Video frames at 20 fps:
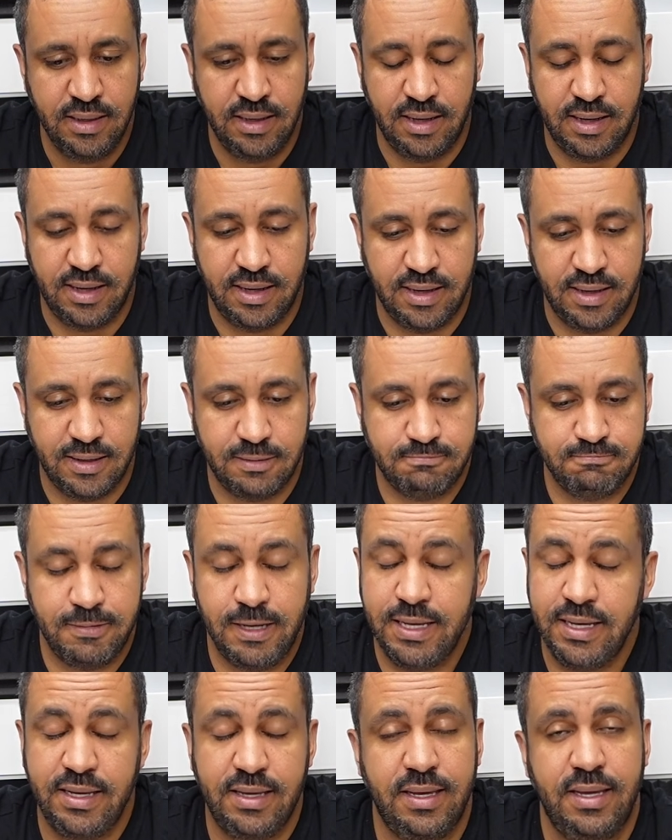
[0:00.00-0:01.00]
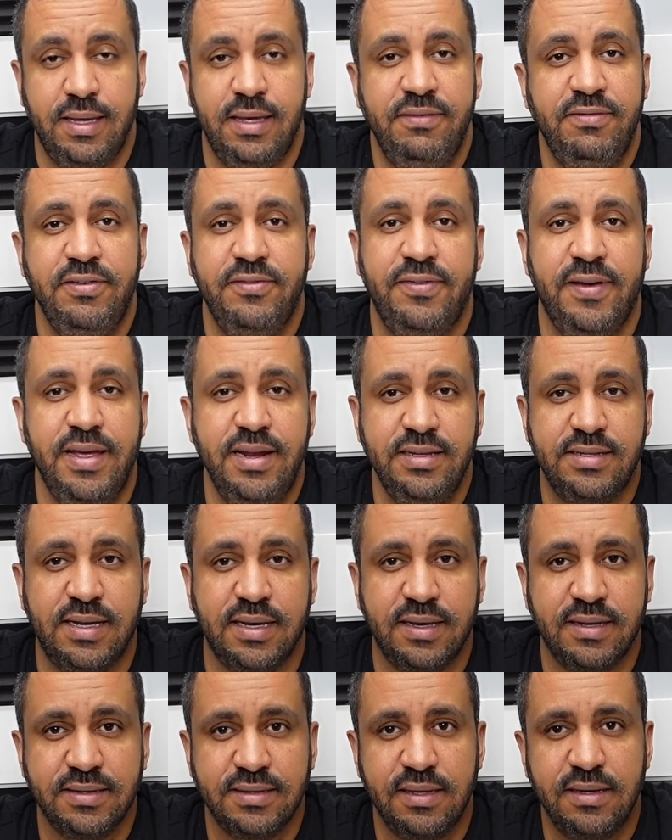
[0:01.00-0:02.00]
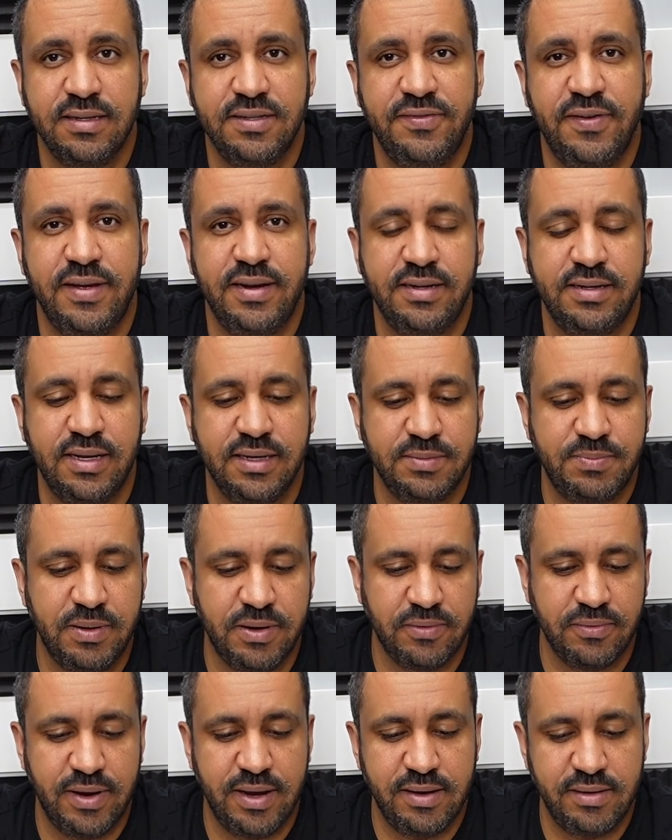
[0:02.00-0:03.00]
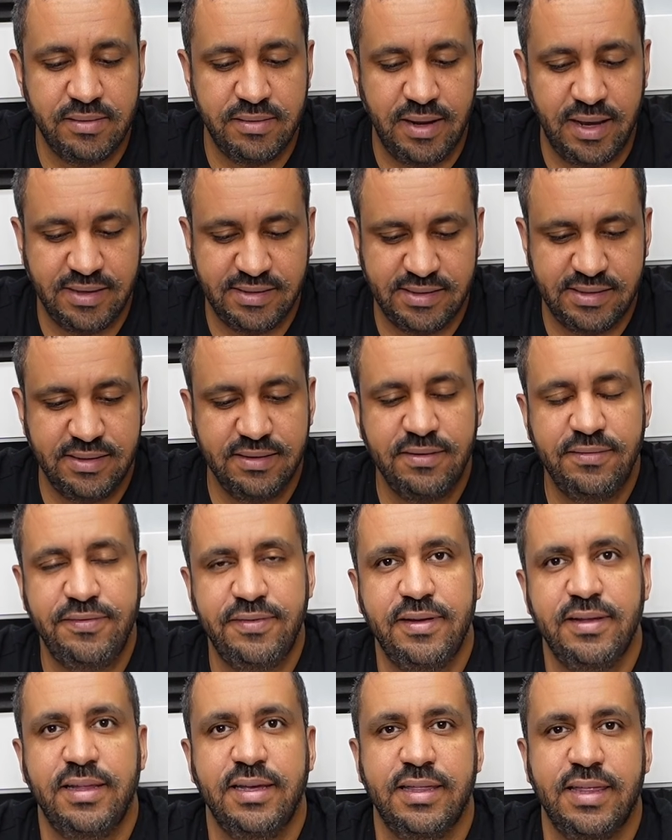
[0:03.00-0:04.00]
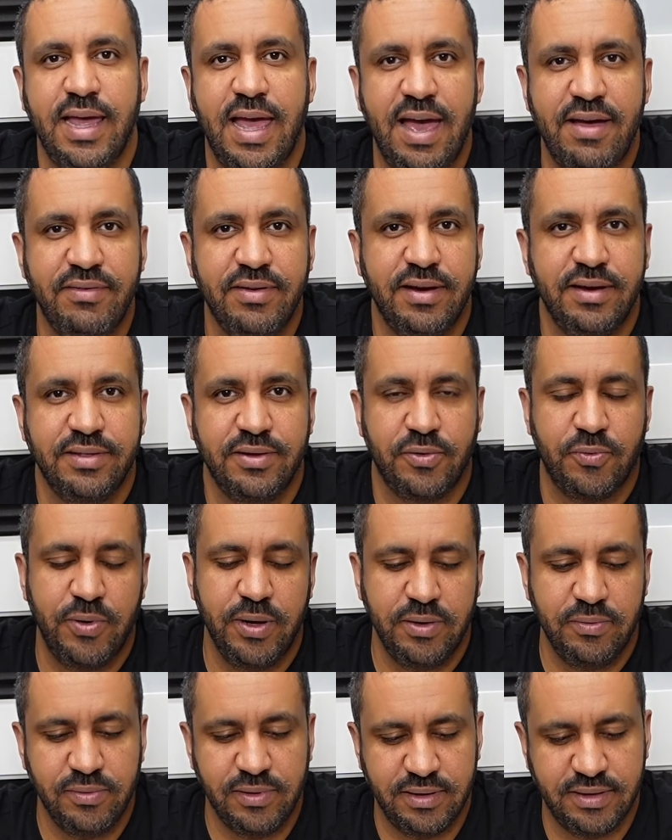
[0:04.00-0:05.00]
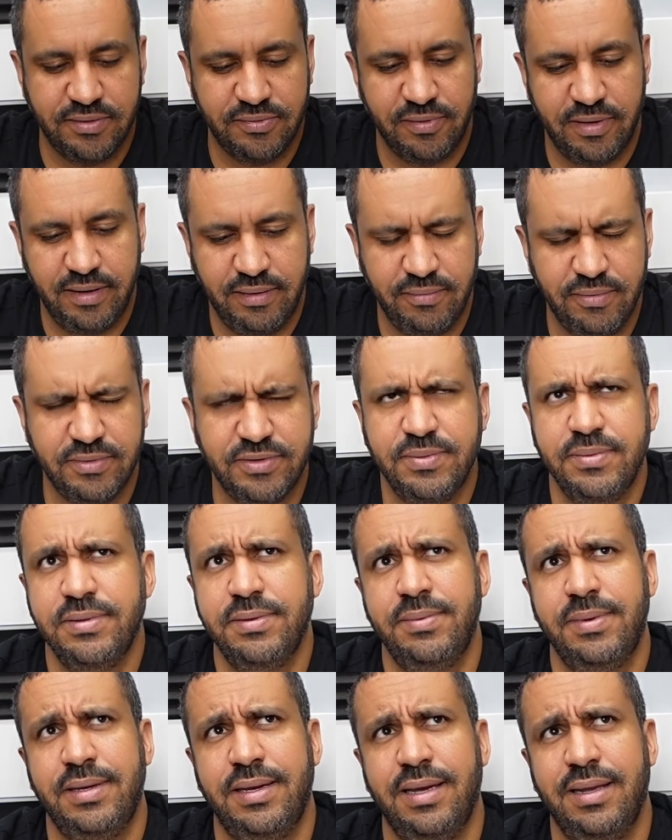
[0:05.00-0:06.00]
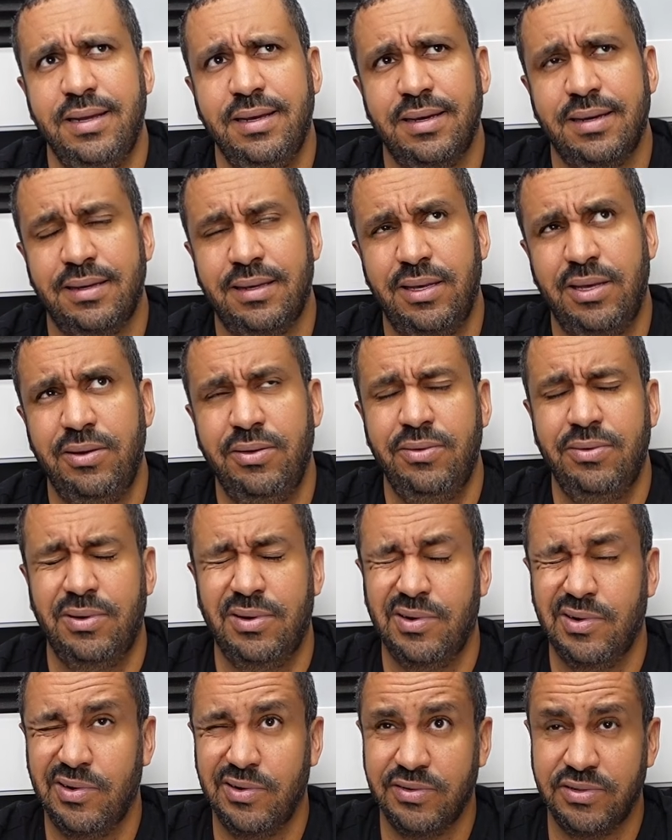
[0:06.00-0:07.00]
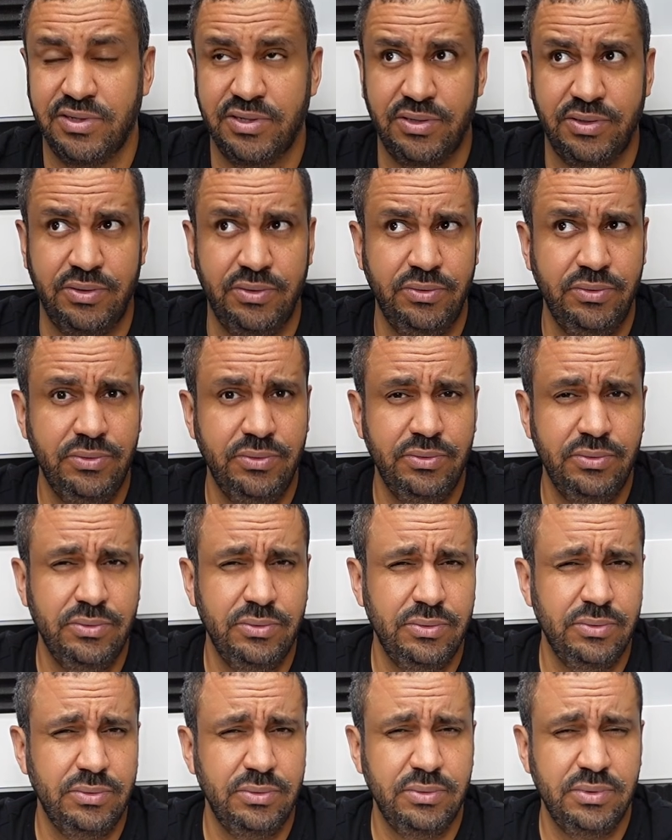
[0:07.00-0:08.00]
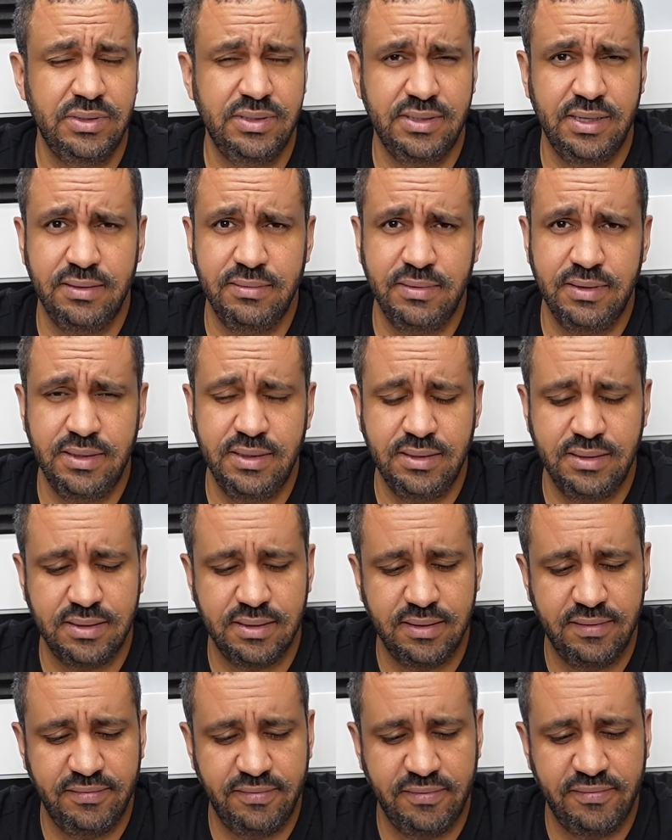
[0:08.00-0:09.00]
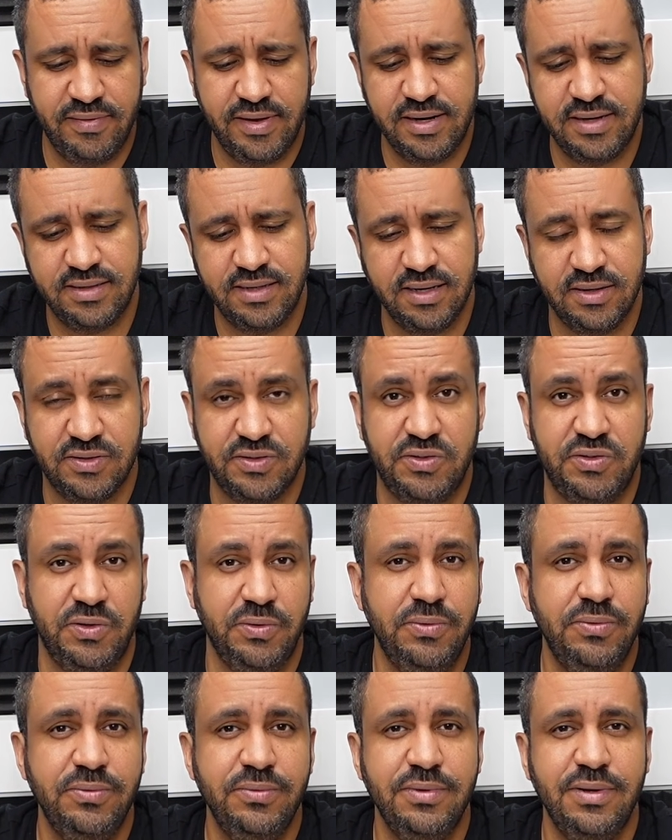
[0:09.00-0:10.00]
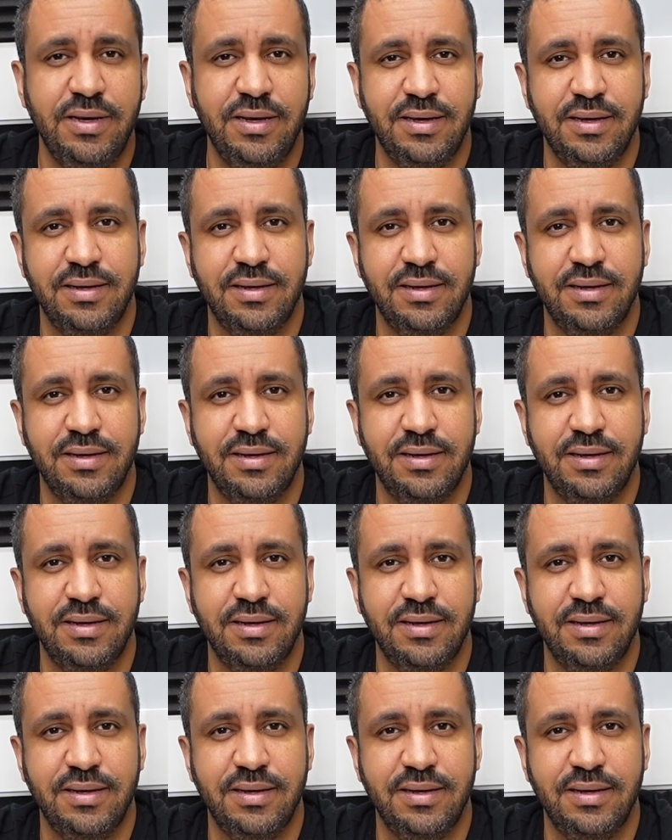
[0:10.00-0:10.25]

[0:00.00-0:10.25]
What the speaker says: Even Fanatec, as long as Fanatec's been around, I still feel like they haven't got their quick release right. We're supposed to be getting a QR2, is that right? From Fanatec soon,